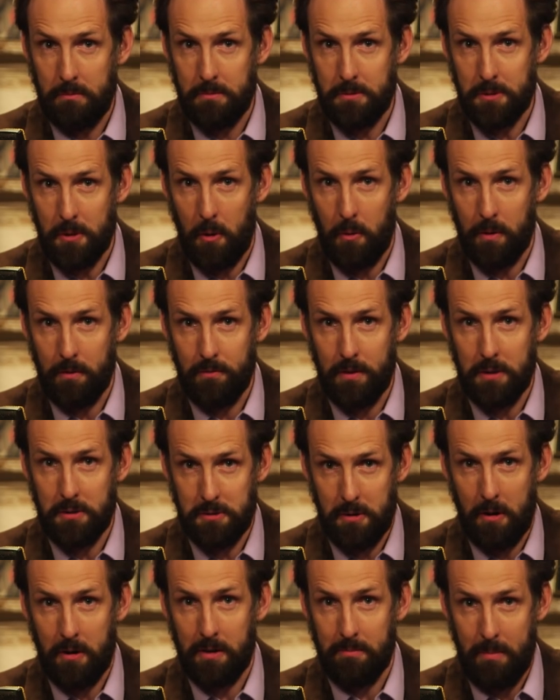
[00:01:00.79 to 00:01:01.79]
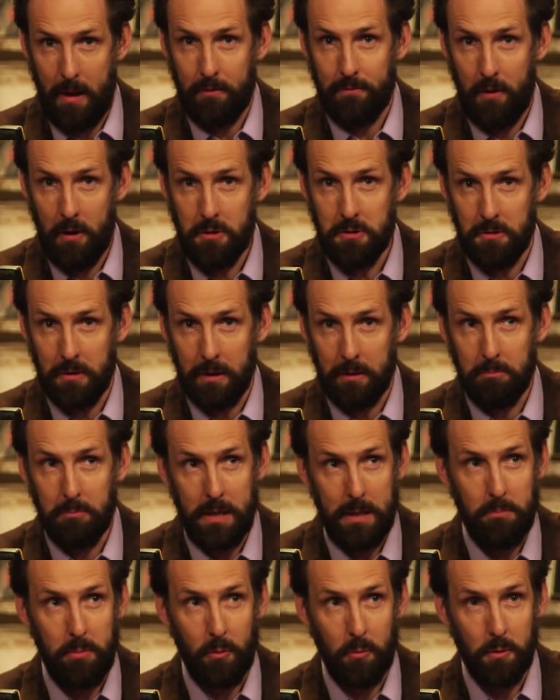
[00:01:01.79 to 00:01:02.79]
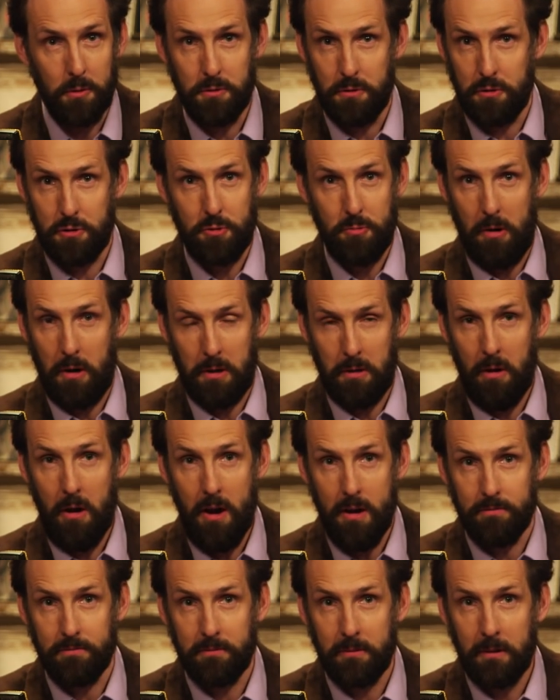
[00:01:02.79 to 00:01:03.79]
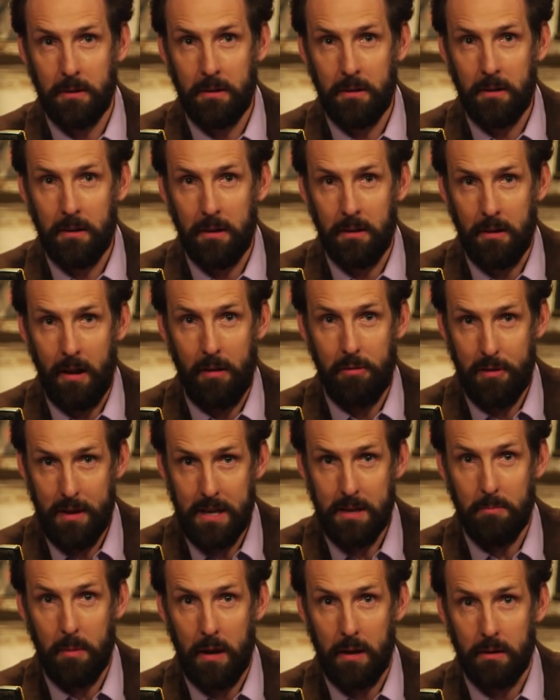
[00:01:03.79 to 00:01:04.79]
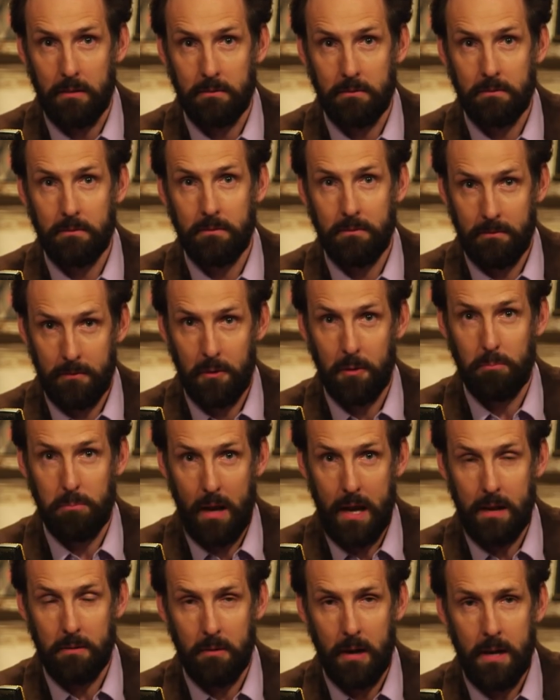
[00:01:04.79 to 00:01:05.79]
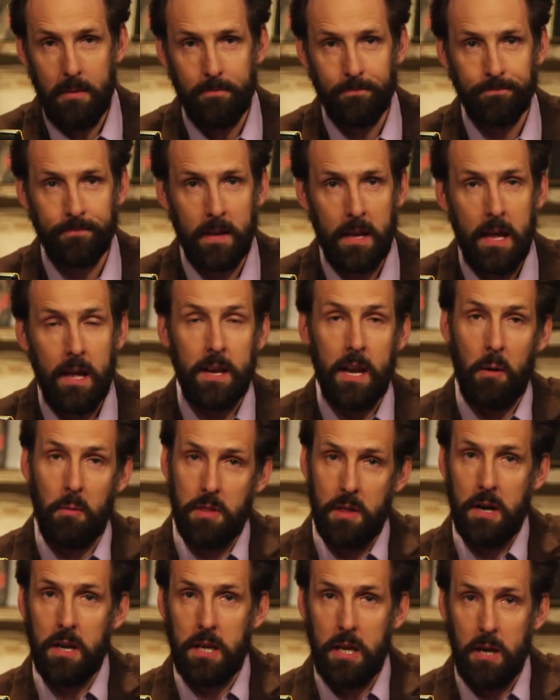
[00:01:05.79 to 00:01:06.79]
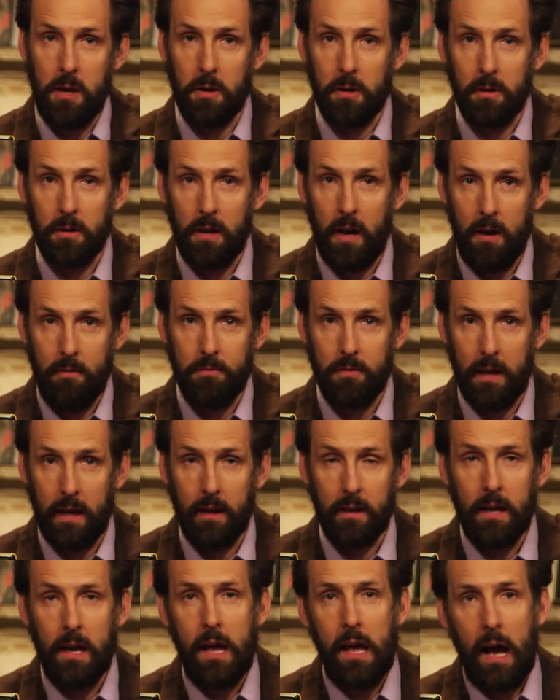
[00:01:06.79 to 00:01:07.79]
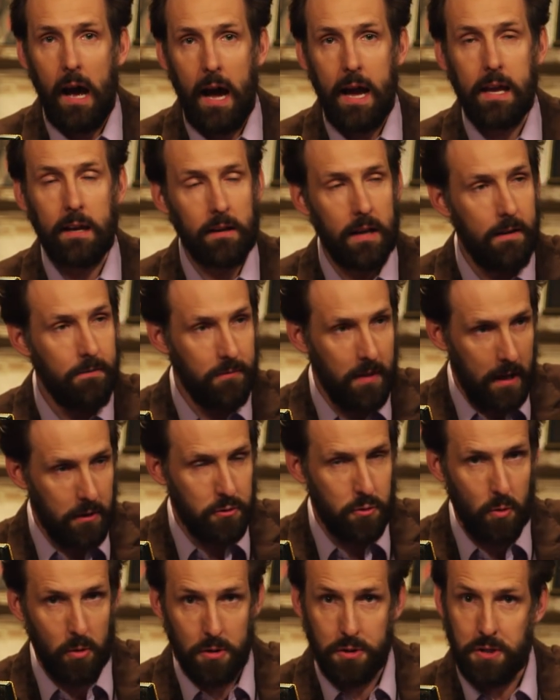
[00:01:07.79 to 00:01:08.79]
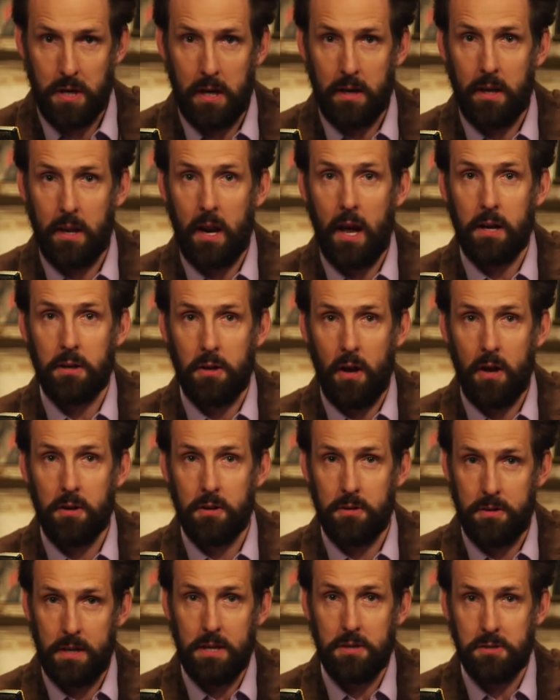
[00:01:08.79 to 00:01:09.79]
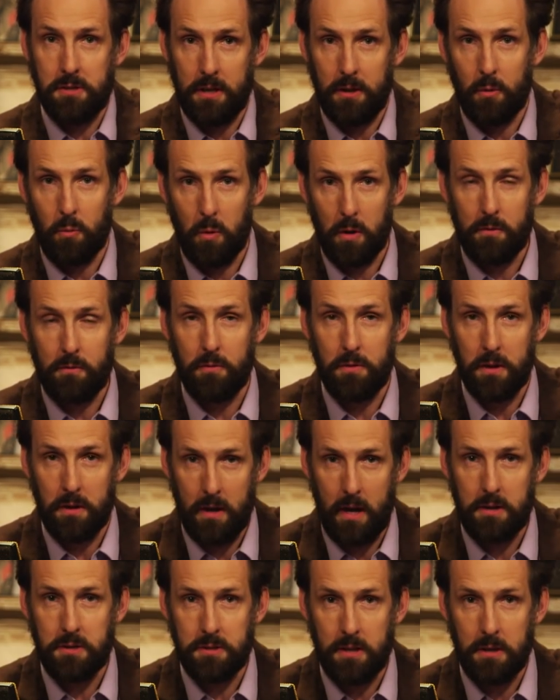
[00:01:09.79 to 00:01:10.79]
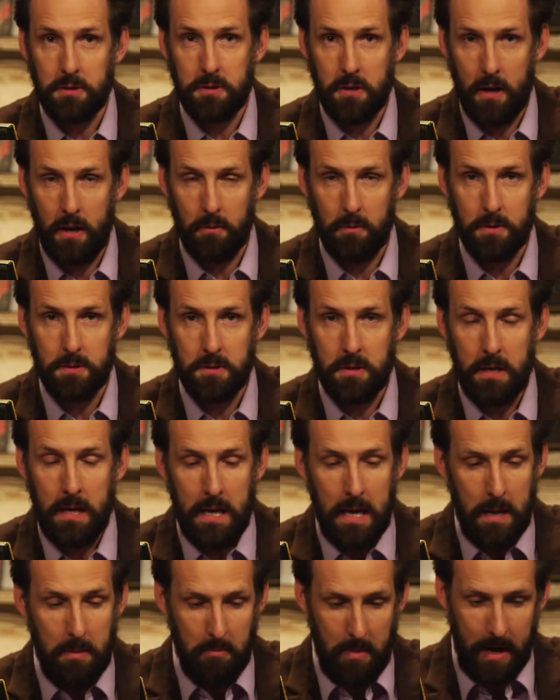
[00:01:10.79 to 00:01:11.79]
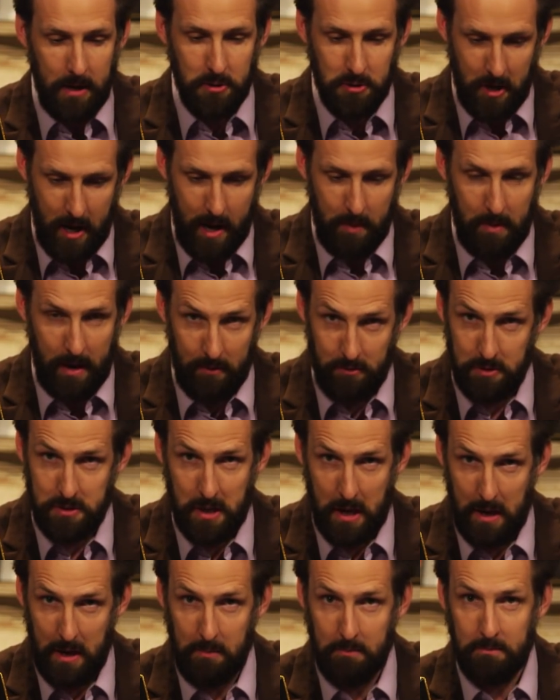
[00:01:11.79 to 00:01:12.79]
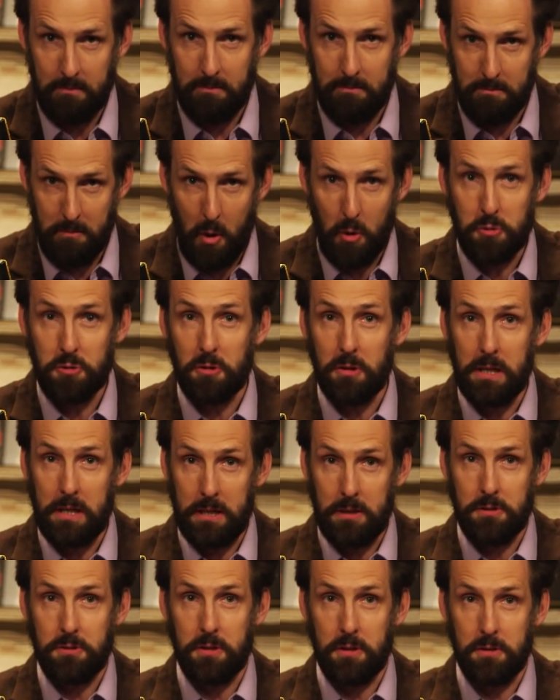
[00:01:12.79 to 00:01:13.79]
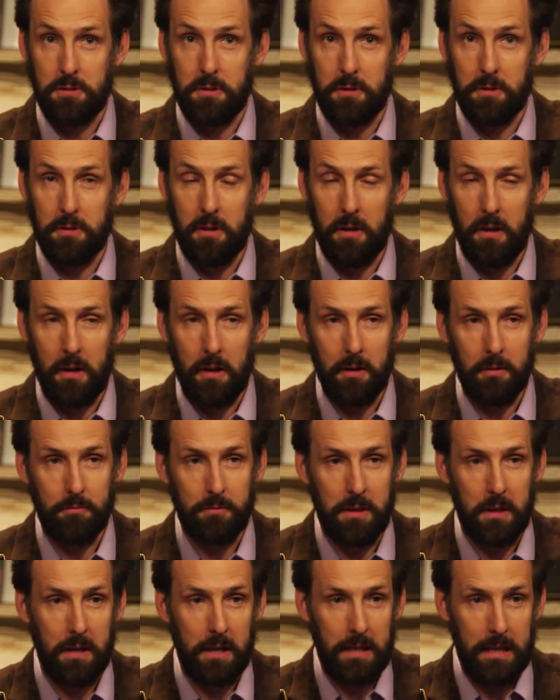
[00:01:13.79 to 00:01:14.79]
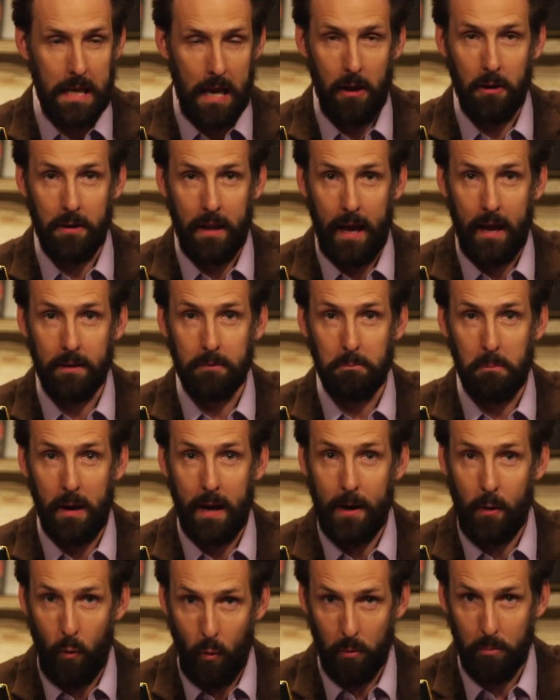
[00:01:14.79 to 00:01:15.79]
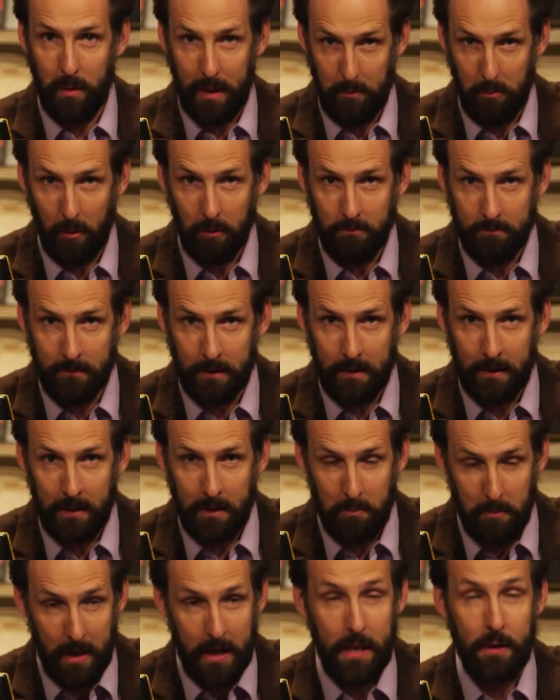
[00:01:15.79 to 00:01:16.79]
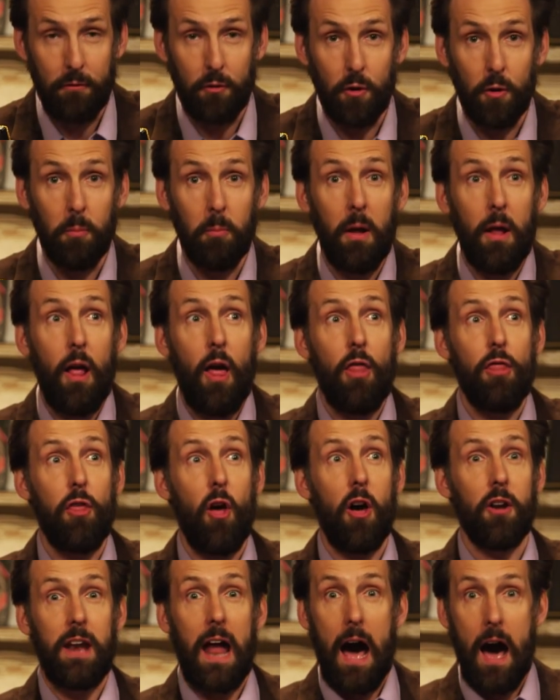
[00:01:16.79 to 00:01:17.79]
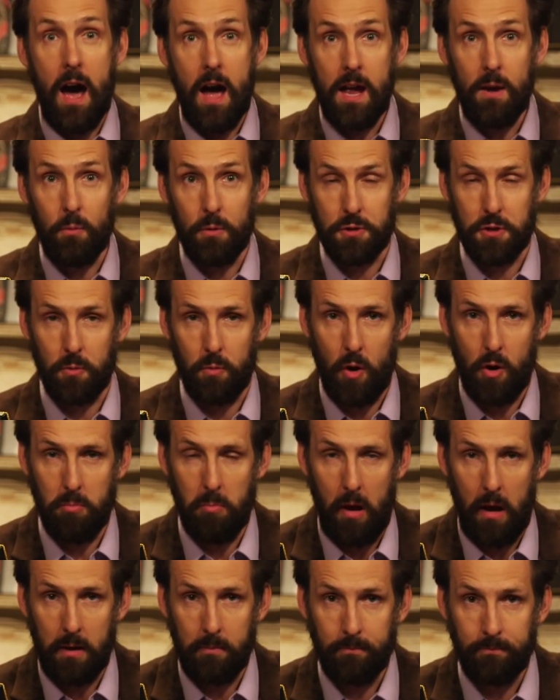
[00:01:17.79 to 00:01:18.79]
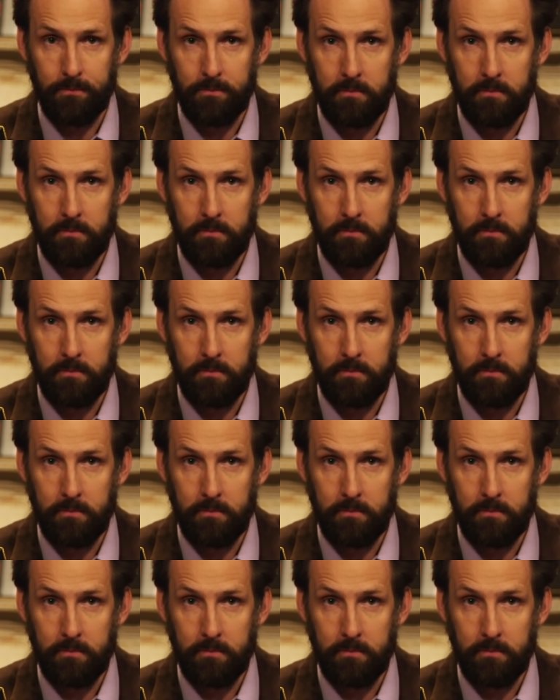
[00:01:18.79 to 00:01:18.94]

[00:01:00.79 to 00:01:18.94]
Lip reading: So if they started malfunctioning, people would just shrug it off and not think about it. Good plan, right? Now, within a year of that, I had left that tool shed and I'd gone to D.C. to work for the United States Congress. My job at the time mostly consisted of getting yelled at by old people, many of whom thought I was a robot.